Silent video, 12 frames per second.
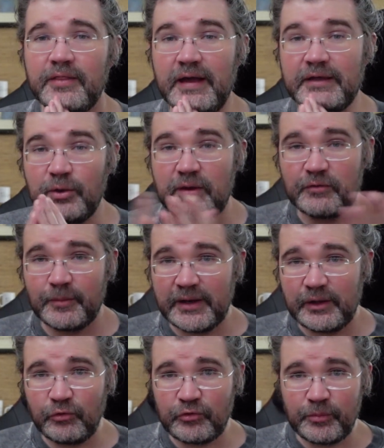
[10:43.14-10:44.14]
Thank you to
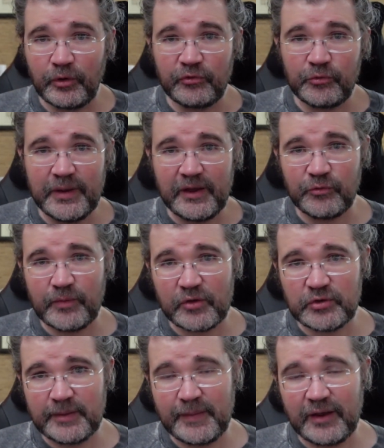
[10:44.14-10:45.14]
everybody who supports me,
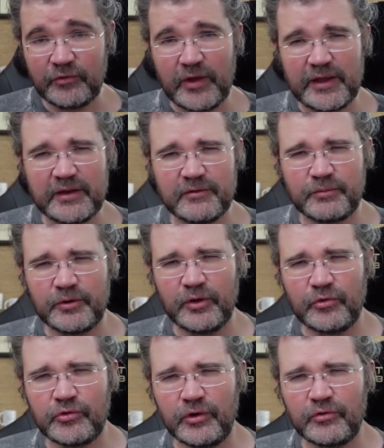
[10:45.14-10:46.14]
especially my executive
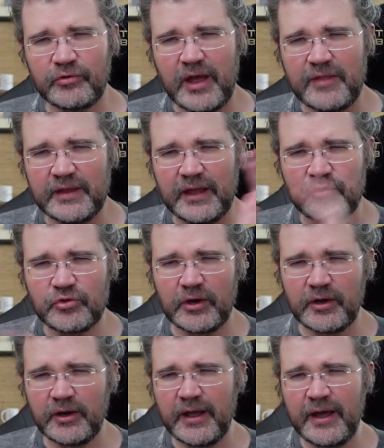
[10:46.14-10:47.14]
producers, Kathy
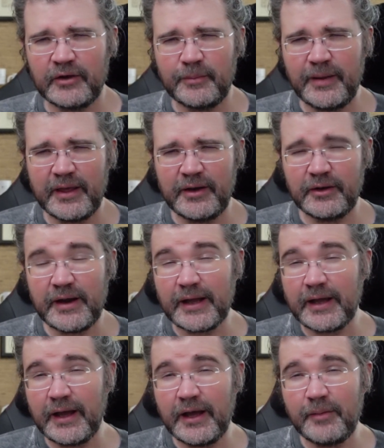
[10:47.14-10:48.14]
Kitchler and
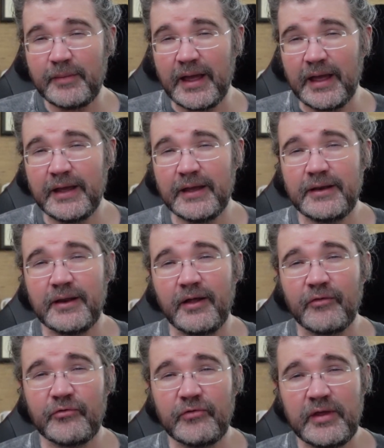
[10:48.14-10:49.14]
RebellionAir.com, and
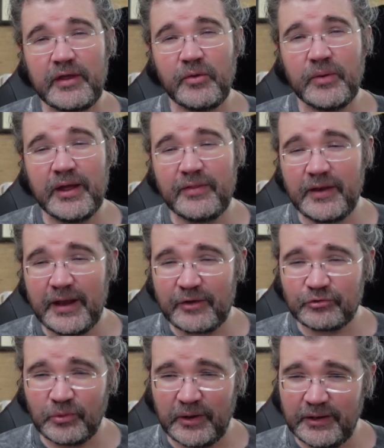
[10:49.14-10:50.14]
I'll see you in the
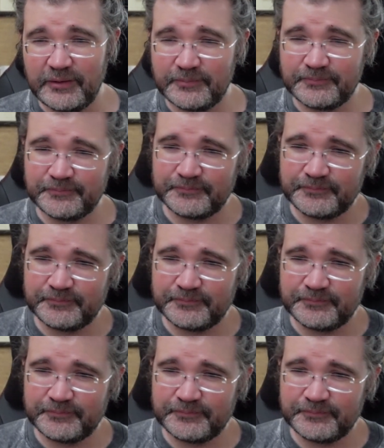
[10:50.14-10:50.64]
next one.